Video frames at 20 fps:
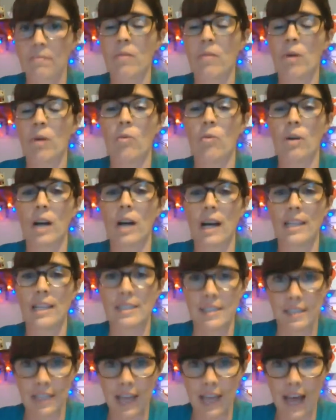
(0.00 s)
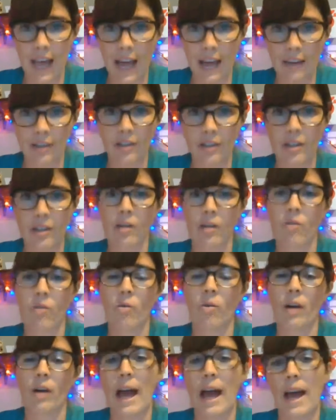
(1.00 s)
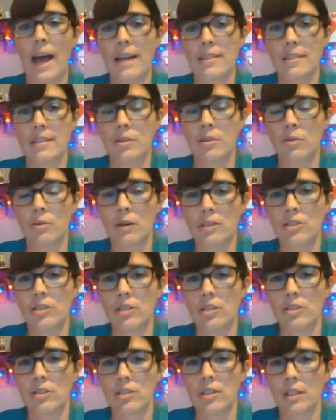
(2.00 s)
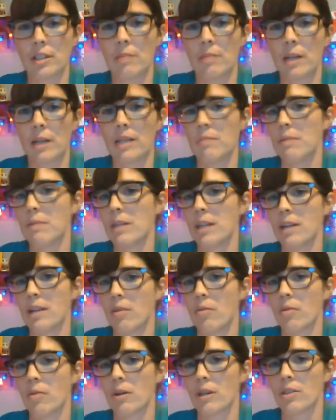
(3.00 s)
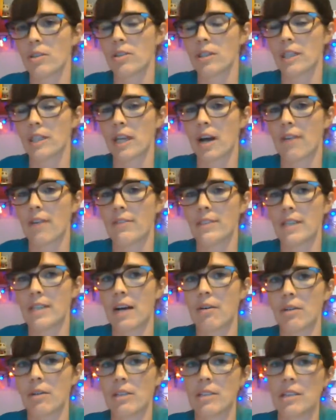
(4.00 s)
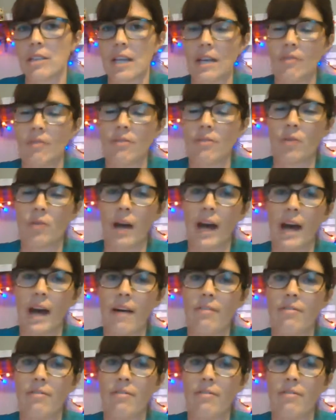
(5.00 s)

or on Slack or ask questions during the Monday meeting or during the office hours if you have